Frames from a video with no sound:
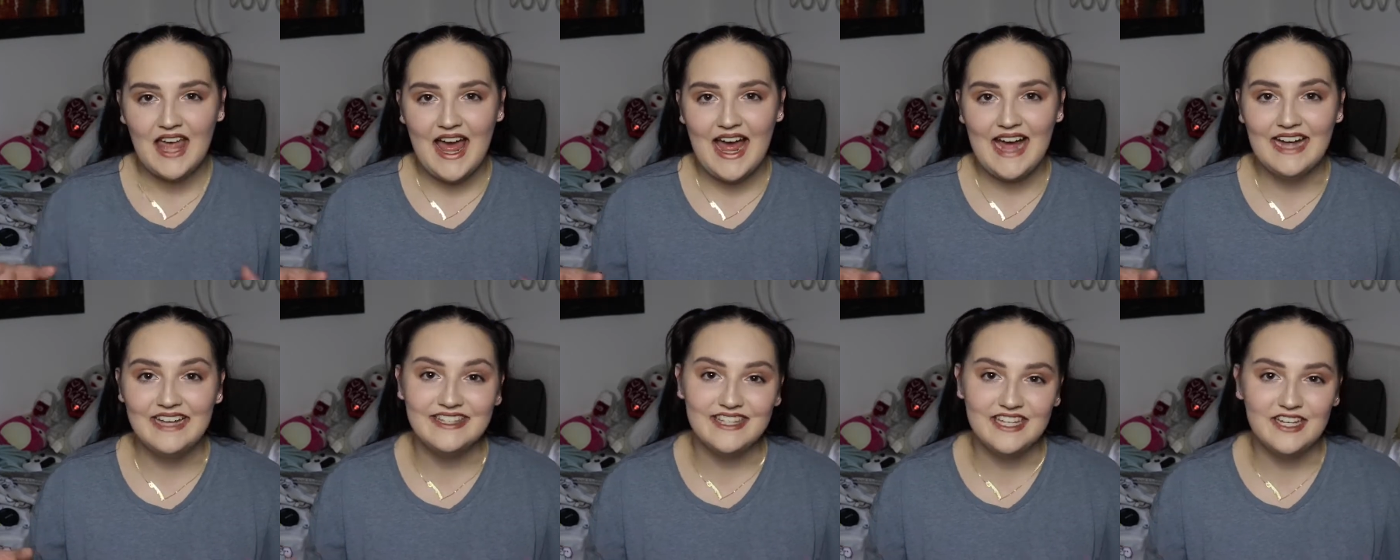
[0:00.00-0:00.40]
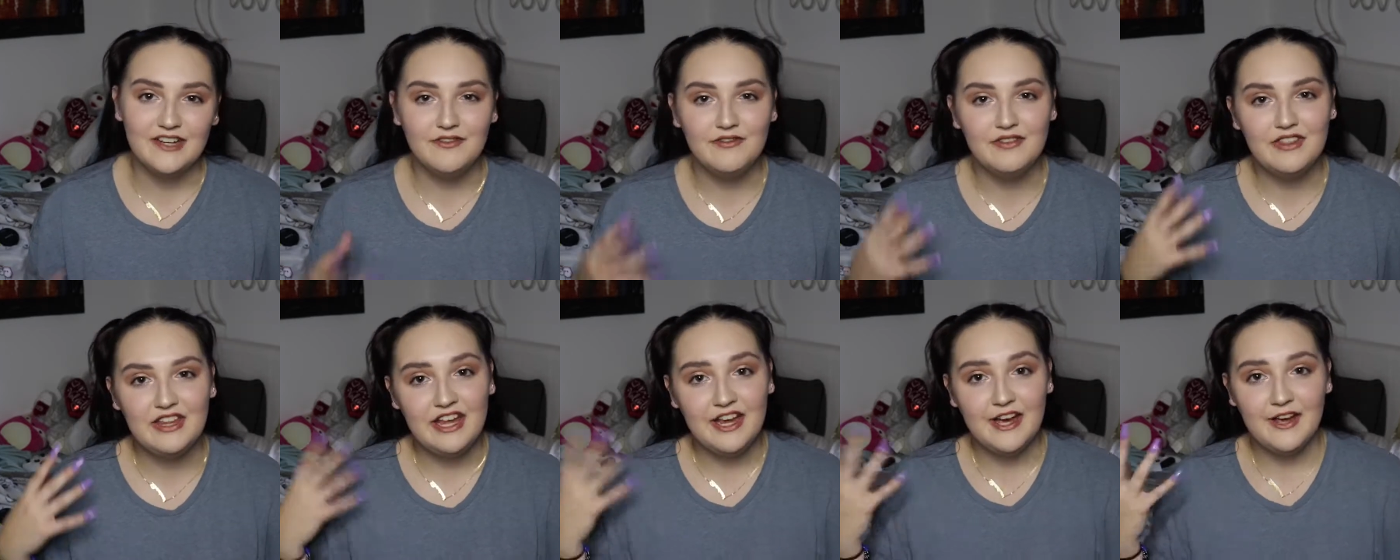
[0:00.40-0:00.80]
as
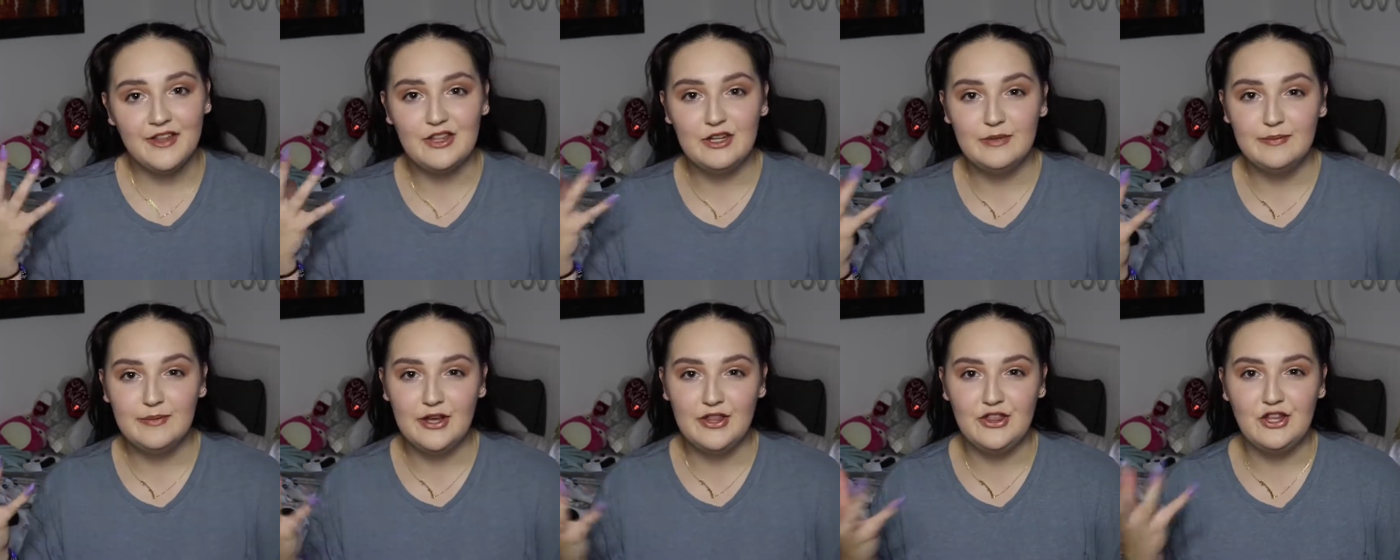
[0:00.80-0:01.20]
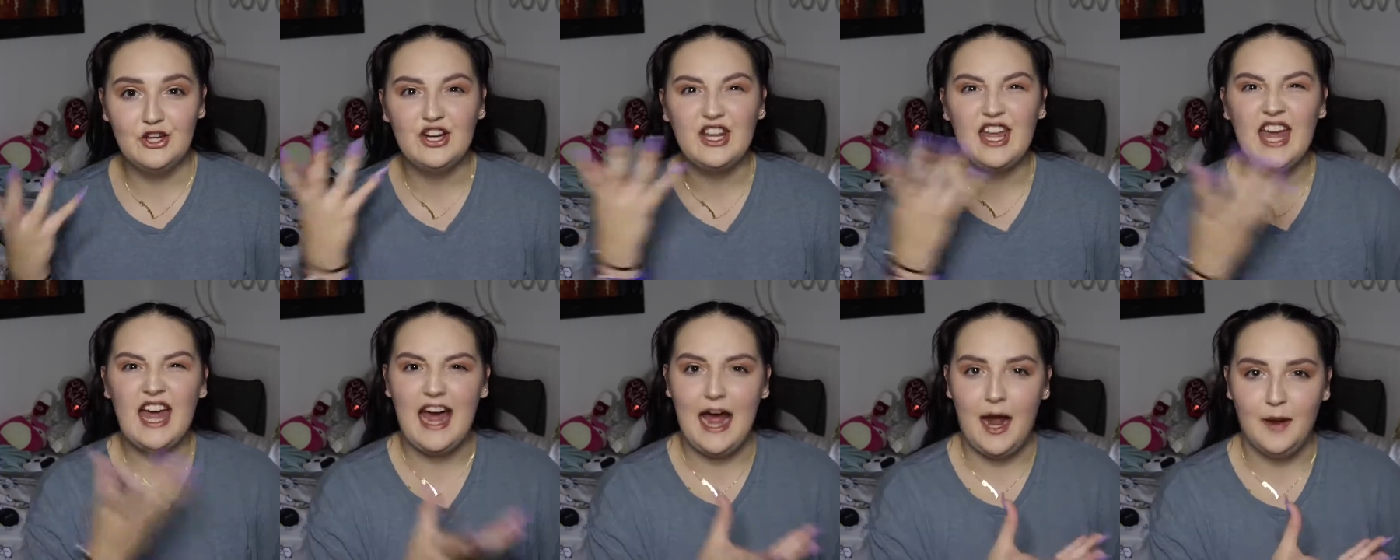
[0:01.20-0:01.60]
if the other mother
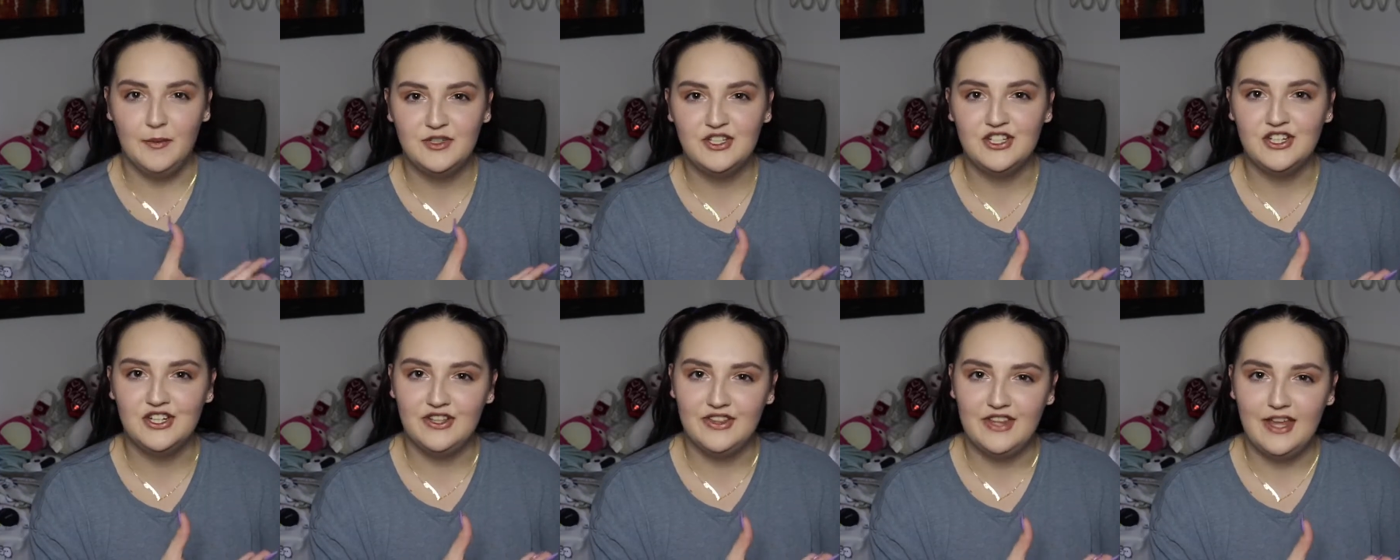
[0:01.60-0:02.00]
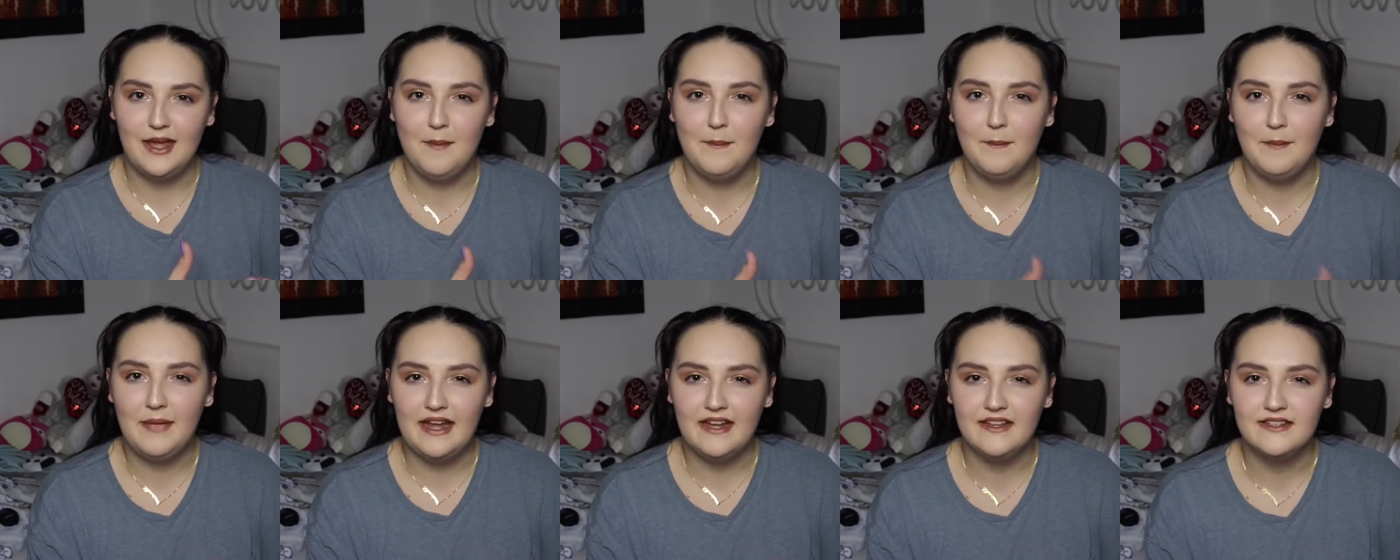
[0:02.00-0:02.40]
captured
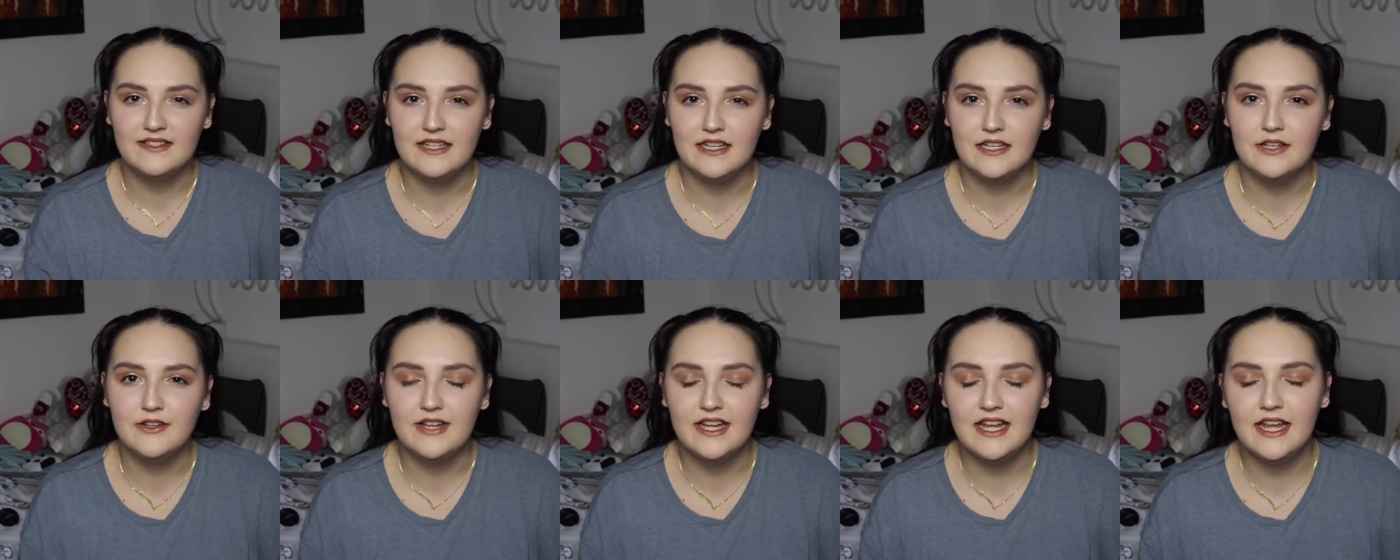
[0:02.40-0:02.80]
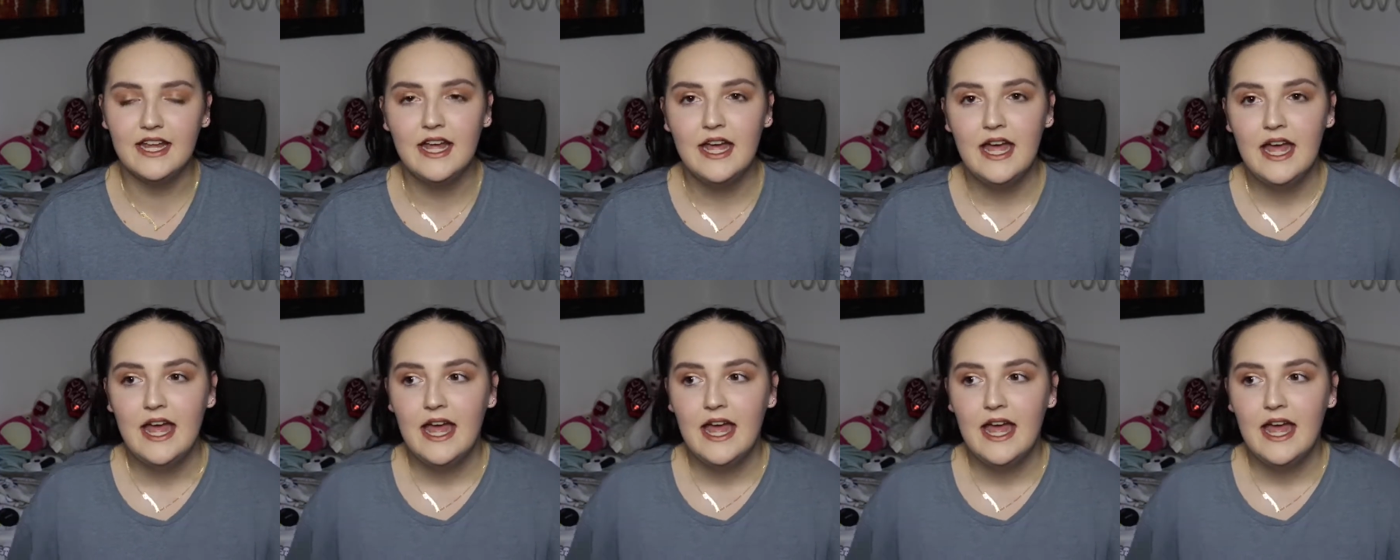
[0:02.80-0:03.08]
them, basically.